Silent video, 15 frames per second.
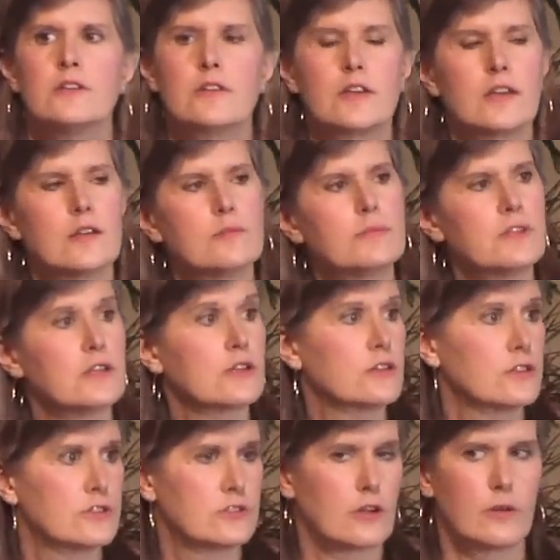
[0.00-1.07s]
you can't be a
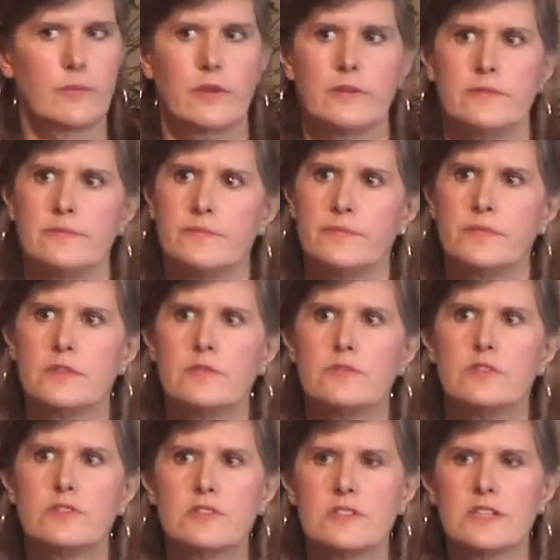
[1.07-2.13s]
good German.
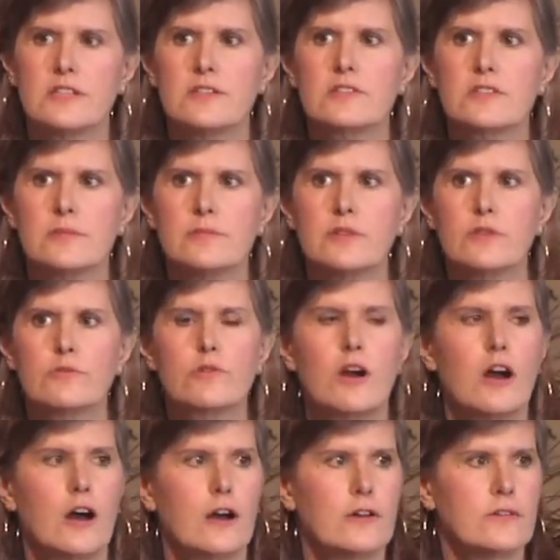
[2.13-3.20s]
If you see something
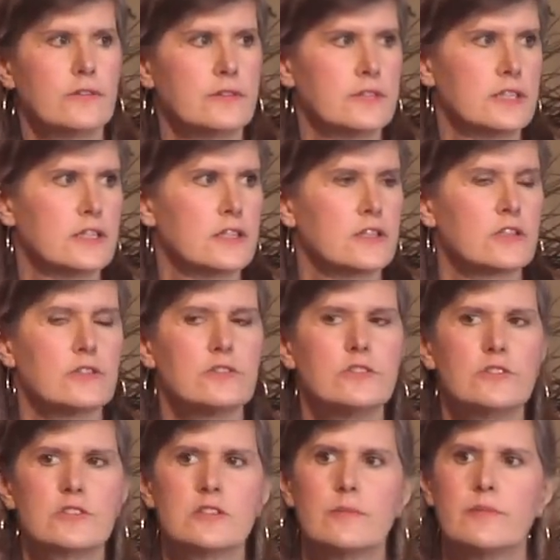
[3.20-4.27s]
wrong, you
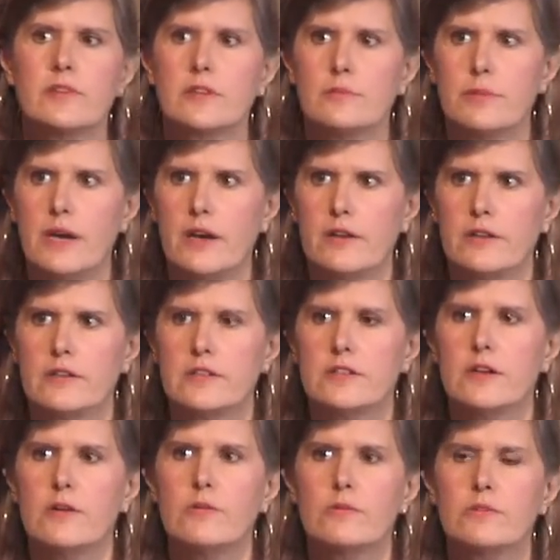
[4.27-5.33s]
do something about it.
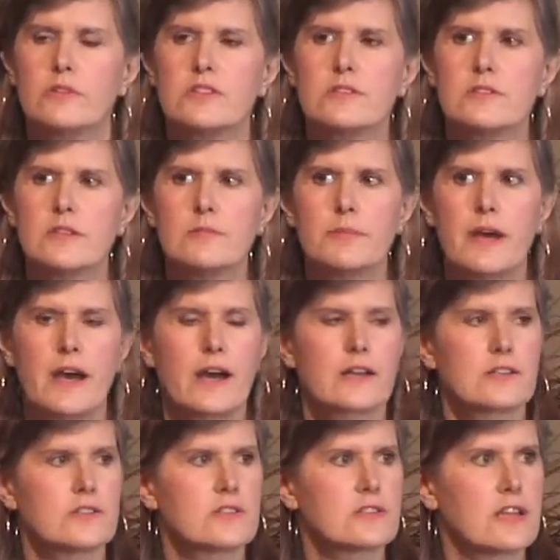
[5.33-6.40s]
You don't sit
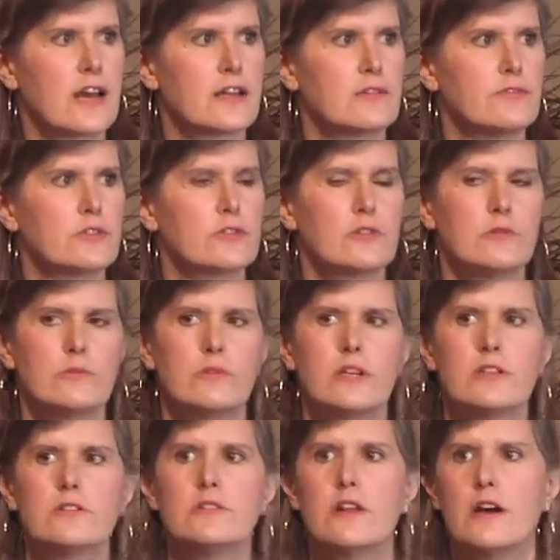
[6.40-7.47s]
back and decide if you're going to
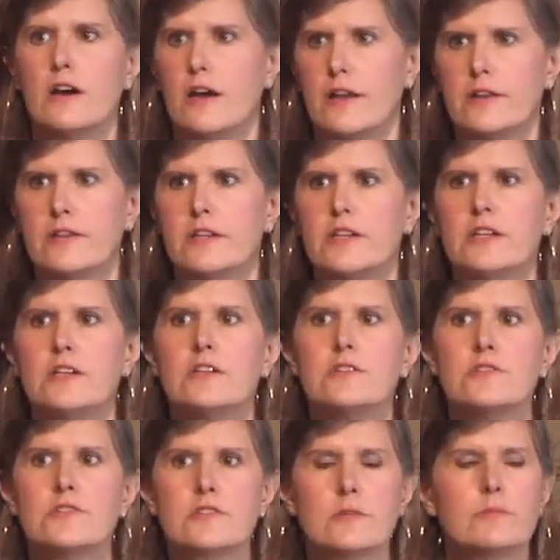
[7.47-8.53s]
win or not.
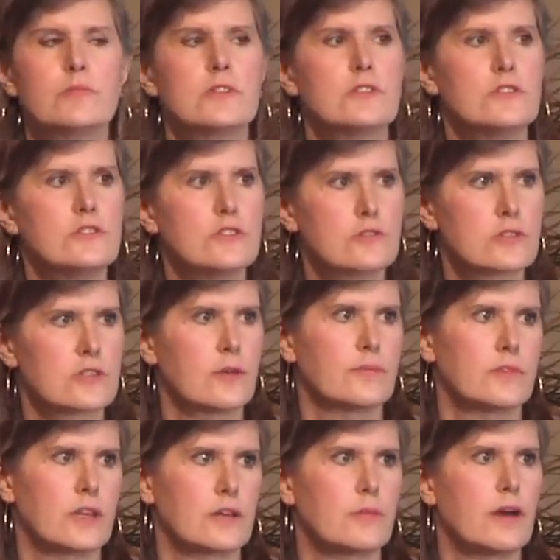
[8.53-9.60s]
You simply do
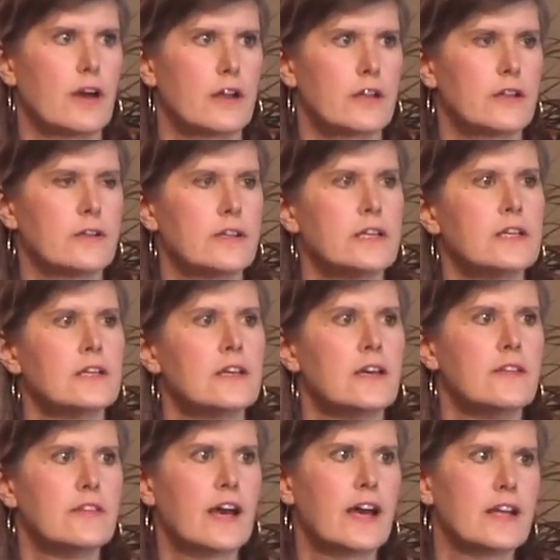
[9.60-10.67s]
something about it.
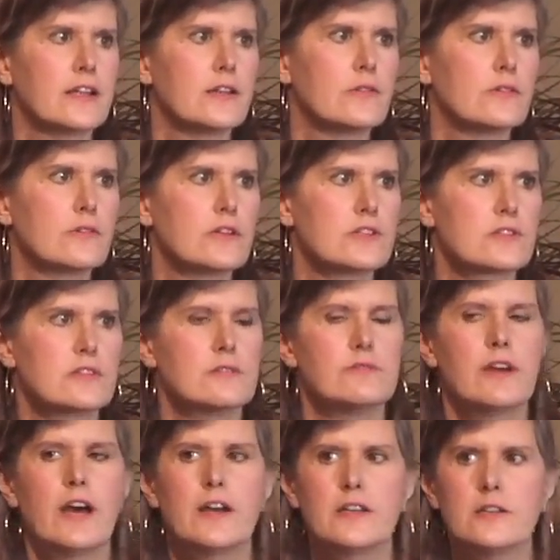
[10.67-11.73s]
And that is the
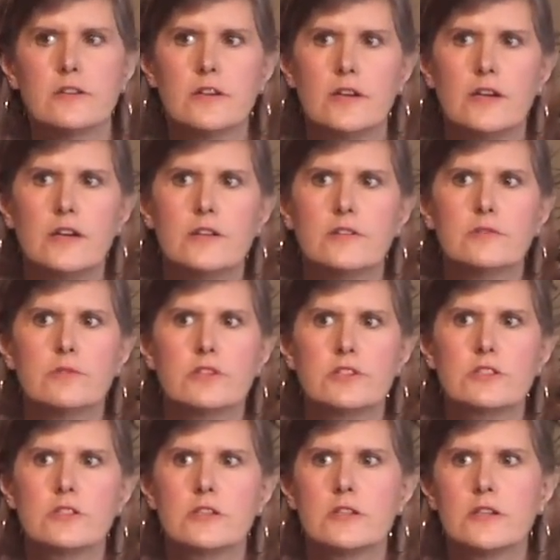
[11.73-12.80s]
value under
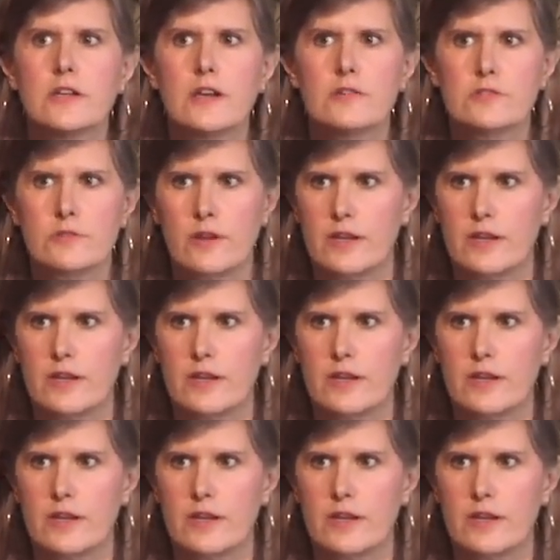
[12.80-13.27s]
which I was